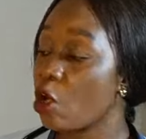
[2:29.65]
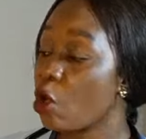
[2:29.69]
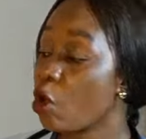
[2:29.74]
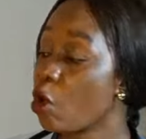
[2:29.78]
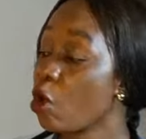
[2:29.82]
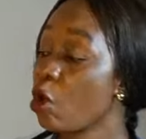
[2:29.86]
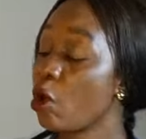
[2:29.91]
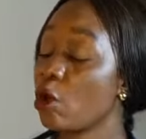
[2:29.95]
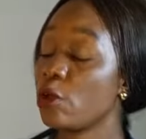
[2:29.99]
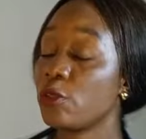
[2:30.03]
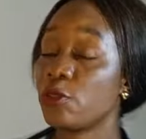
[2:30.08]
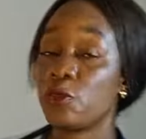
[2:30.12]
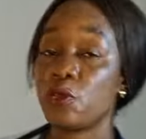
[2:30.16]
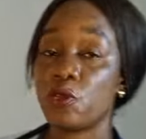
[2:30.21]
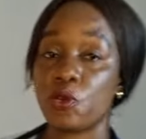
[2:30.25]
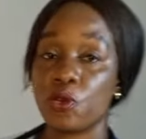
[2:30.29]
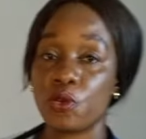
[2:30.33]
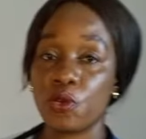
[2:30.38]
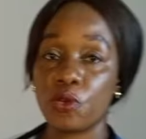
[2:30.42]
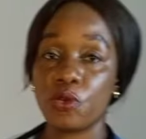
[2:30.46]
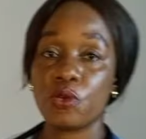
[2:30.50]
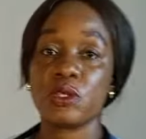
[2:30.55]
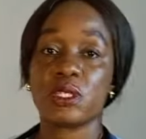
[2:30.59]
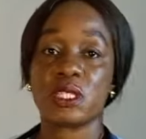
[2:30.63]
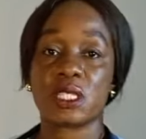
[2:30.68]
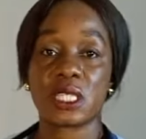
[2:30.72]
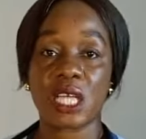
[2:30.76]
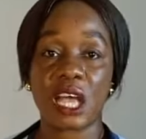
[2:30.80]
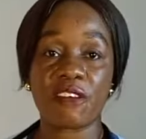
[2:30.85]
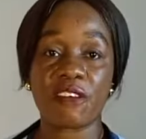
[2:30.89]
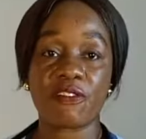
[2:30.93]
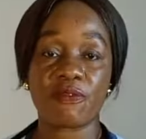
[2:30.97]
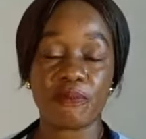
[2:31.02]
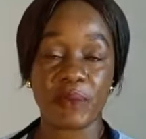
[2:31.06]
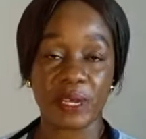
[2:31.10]
or you
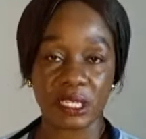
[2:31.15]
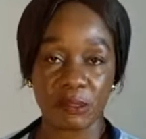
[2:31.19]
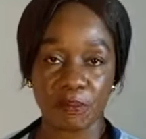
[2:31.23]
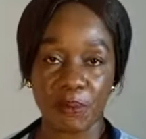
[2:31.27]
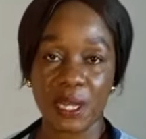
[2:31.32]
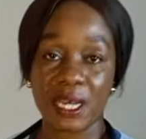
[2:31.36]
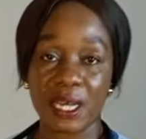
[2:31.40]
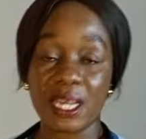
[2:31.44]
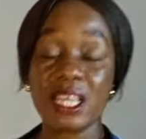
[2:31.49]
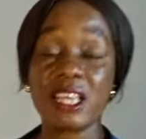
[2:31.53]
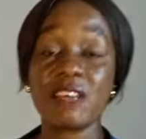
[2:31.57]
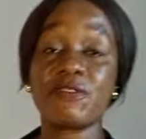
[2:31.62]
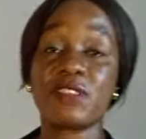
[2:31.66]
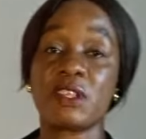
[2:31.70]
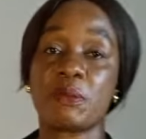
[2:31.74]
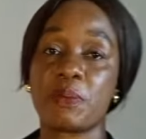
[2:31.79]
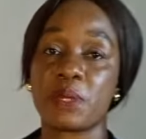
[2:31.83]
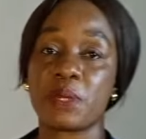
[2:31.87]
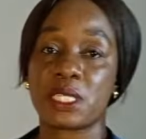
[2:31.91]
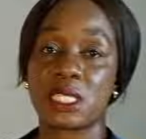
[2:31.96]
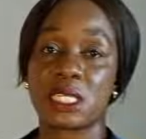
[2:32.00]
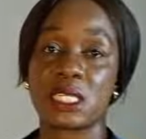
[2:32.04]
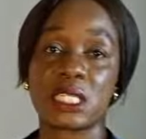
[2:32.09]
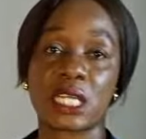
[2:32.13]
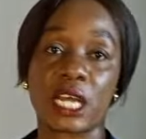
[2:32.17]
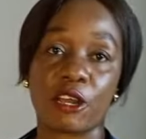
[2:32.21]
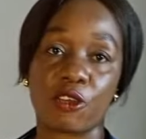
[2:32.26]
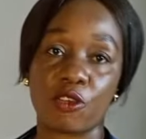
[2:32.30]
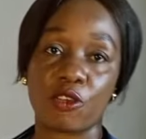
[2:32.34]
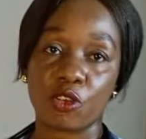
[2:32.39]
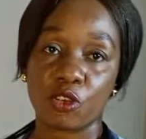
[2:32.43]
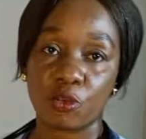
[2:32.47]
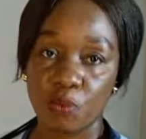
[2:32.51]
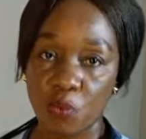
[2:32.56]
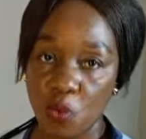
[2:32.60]
serve bedpan if the patient
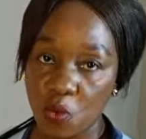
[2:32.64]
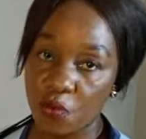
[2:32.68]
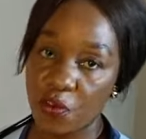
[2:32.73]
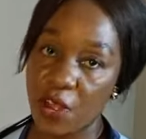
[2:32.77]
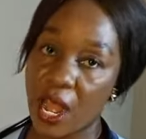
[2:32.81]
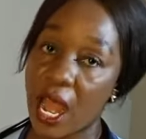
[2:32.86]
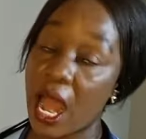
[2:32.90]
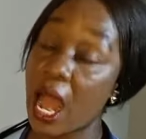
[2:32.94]
cannot move